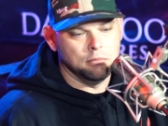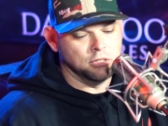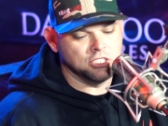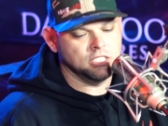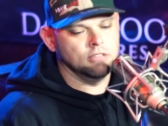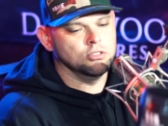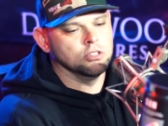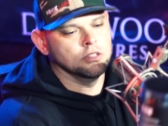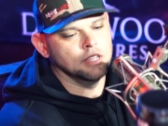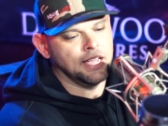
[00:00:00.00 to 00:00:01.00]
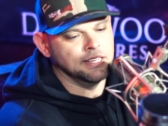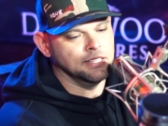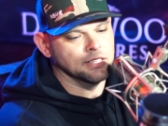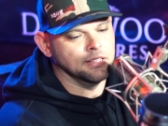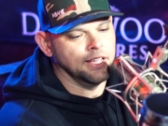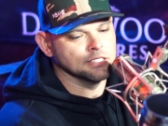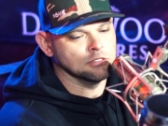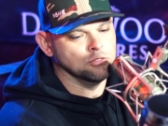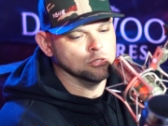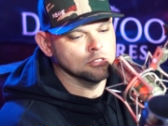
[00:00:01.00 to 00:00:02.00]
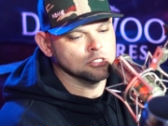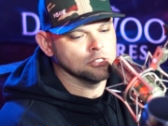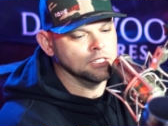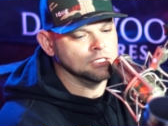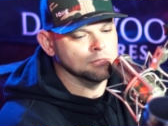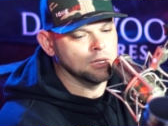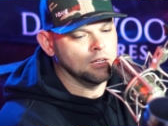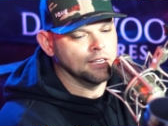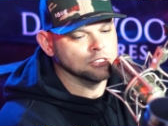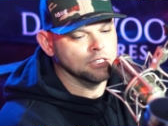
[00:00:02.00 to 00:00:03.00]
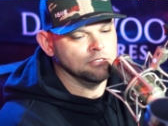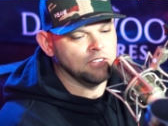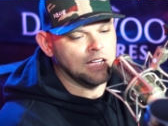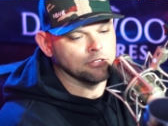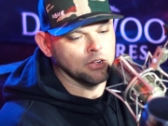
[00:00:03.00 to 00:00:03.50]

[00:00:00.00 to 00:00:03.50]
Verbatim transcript: But just to give you a little idea, it has a full dose of creatine monohydrate, five yep.